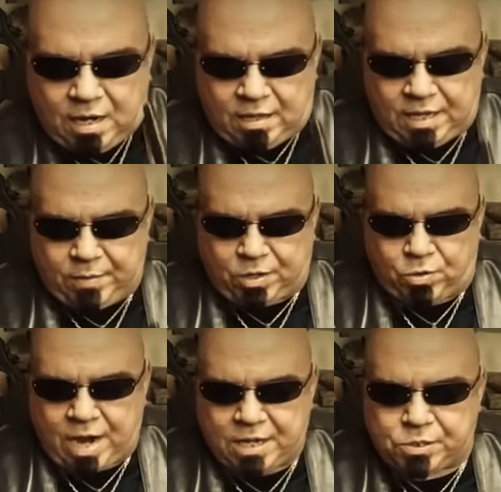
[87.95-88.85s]
They would
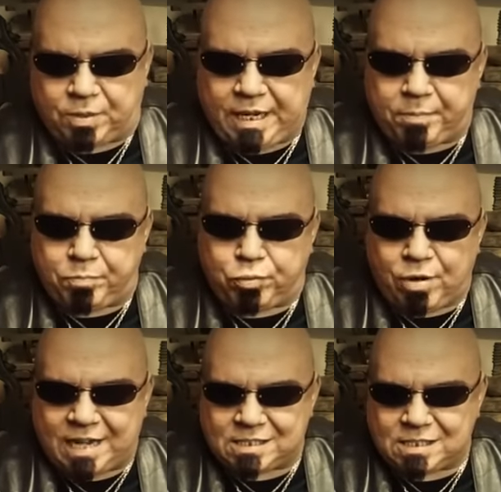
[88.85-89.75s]
gradually
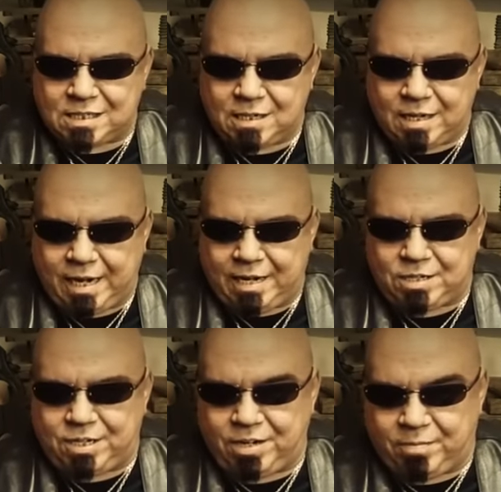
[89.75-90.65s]
press
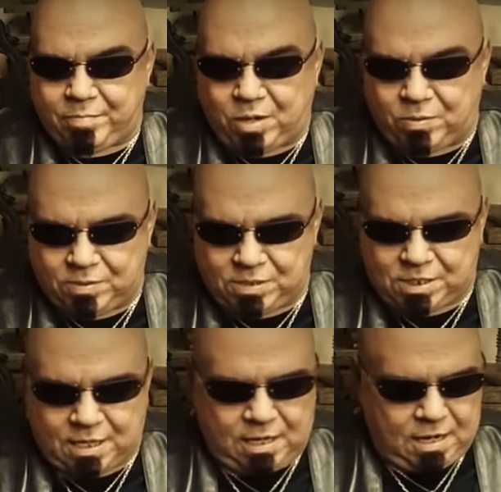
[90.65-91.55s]
into your
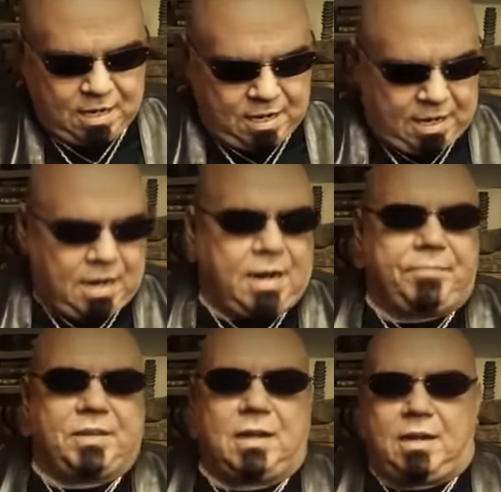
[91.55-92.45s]
bones.
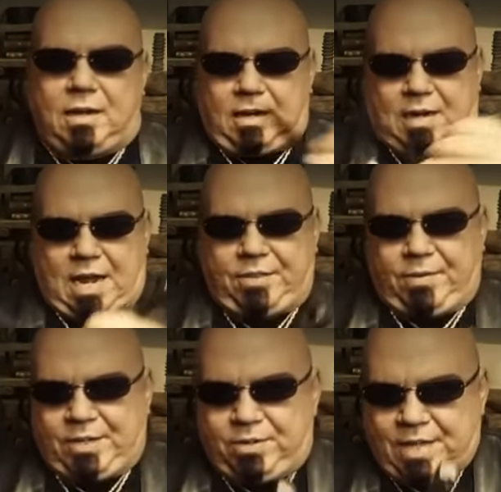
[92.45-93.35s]
How they
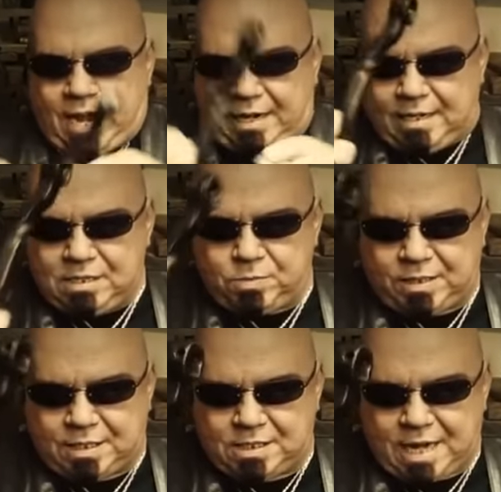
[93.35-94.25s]
would do that is with this